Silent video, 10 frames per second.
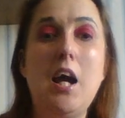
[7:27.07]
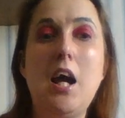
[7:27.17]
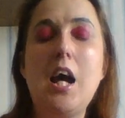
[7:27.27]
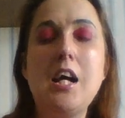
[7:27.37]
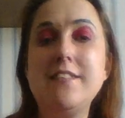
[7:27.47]

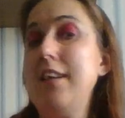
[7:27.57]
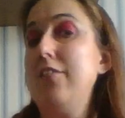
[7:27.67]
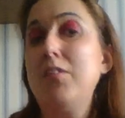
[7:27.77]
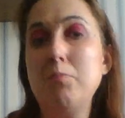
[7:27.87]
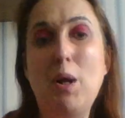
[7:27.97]
uh,
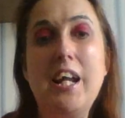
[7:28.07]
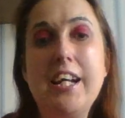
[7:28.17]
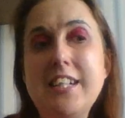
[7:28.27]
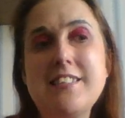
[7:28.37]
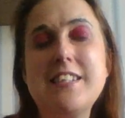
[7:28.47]
different
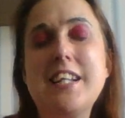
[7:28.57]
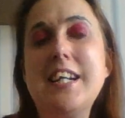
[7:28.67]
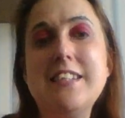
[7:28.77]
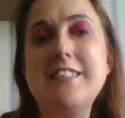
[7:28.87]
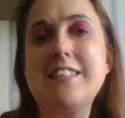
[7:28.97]

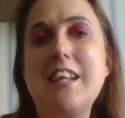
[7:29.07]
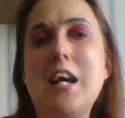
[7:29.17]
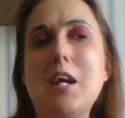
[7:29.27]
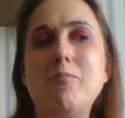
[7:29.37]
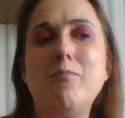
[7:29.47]
places
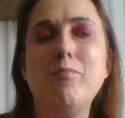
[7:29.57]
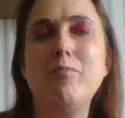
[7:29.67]
um,